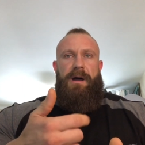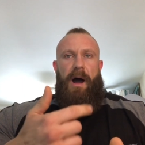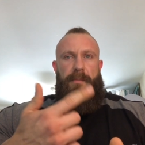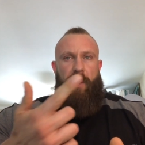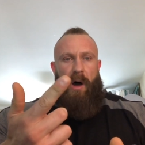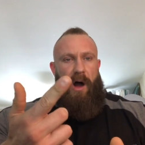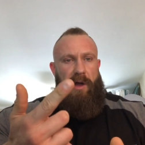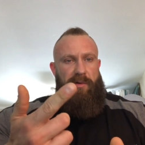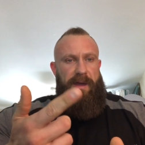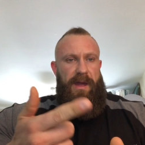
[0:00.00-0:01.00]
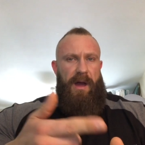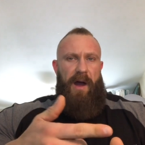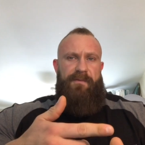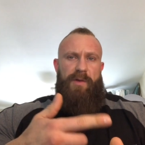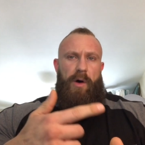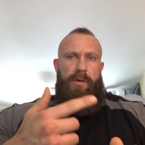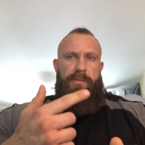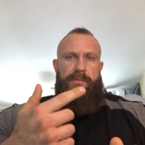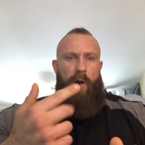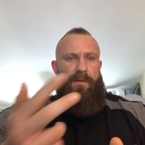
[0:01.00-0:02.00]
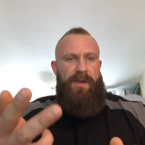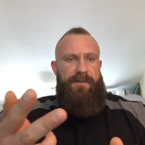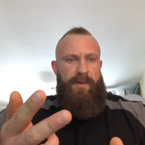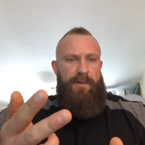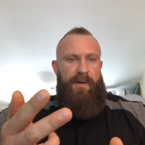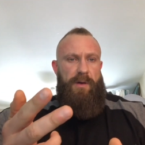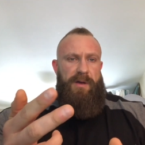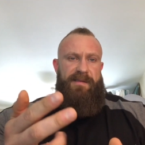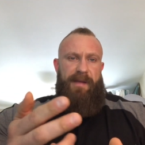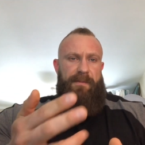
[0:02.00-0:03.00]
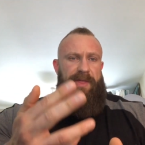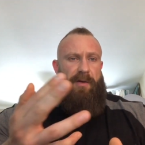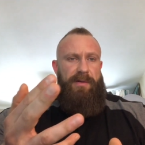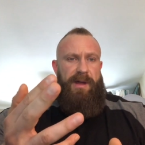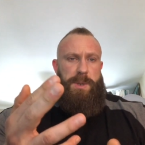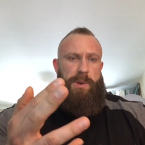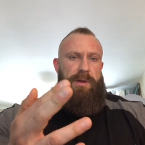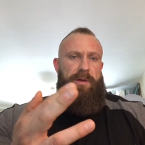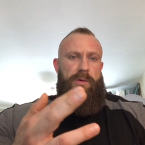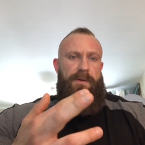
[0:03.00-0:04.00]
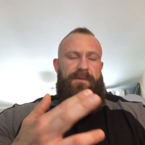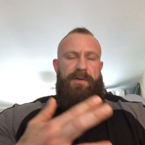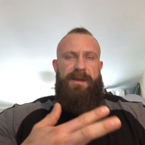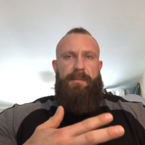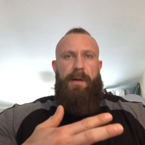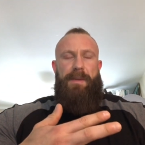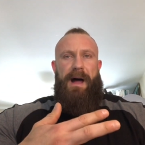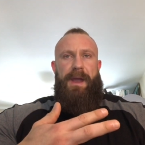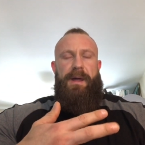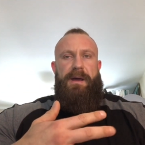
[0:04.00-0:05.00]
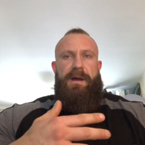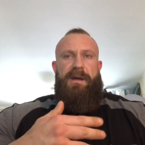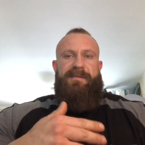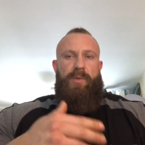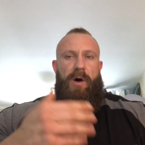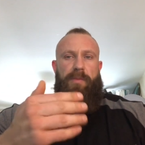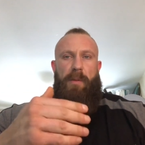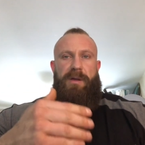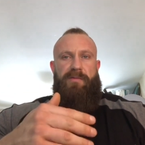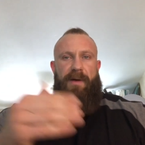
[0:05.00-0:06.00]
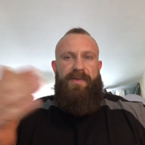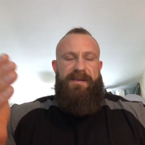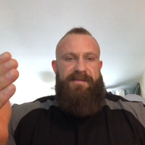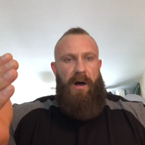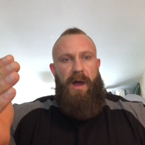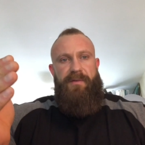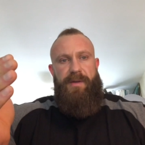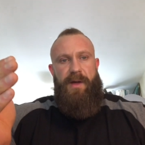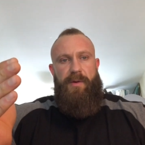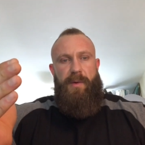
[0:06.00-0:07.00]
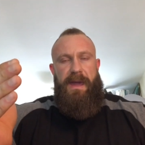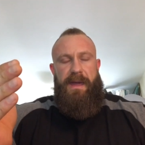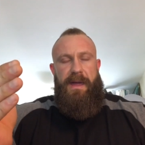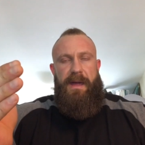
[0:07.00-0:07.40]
I'm not hungry. I've not overly food focused. I'm thoroughly enjoying all the foods in my plan. So I'll probably run this diet for another week.